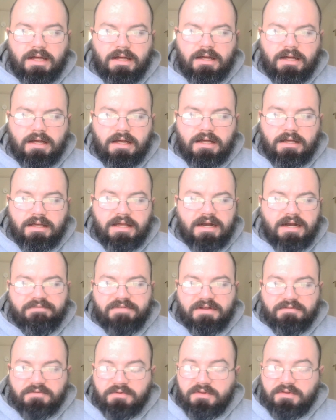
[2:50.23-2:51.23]
Uh, and I've
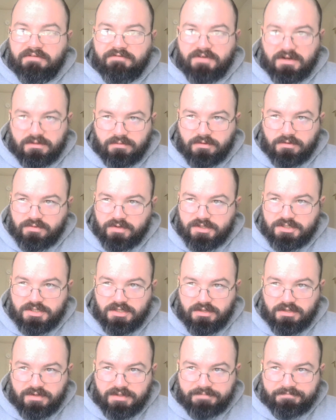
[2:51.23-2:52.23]
never really fucked with Twitch
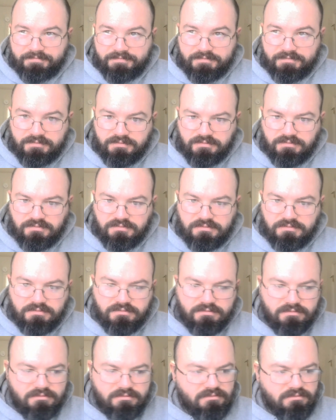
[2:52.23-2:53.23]
anyway.
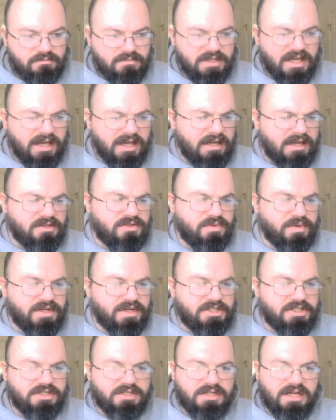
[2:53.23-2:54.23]
I had a
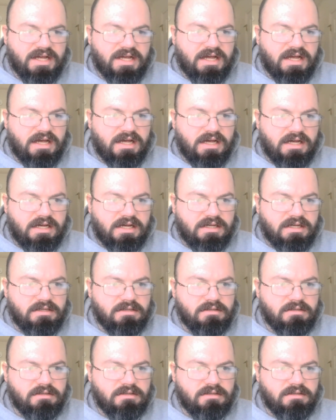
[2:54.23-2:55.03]
Twitch. Uh,